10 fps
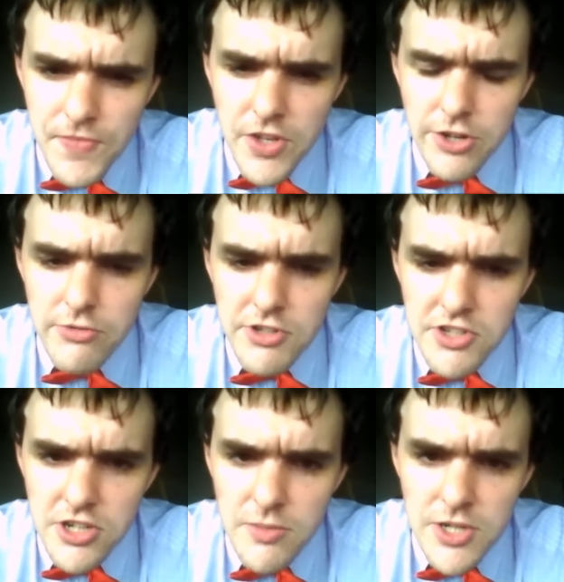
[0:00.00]
who was
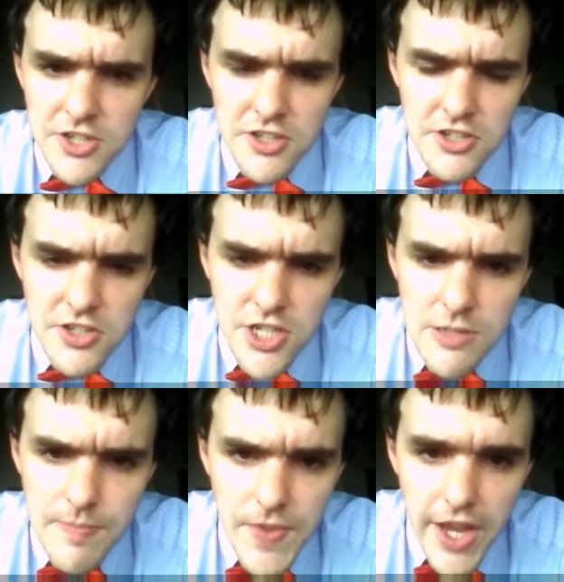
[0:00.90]
in command at the
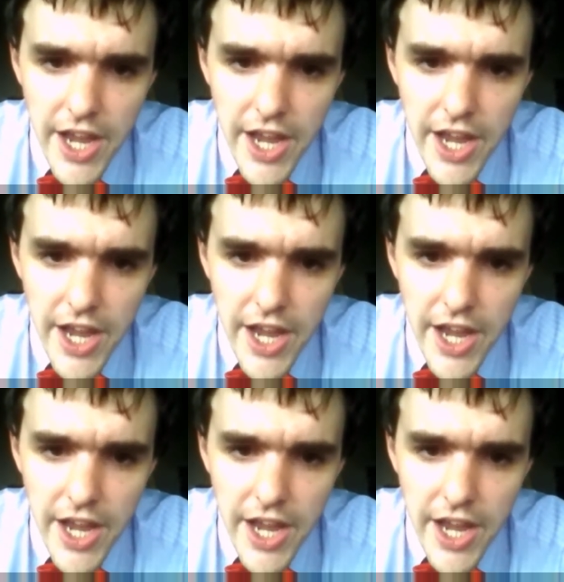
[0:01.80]
time,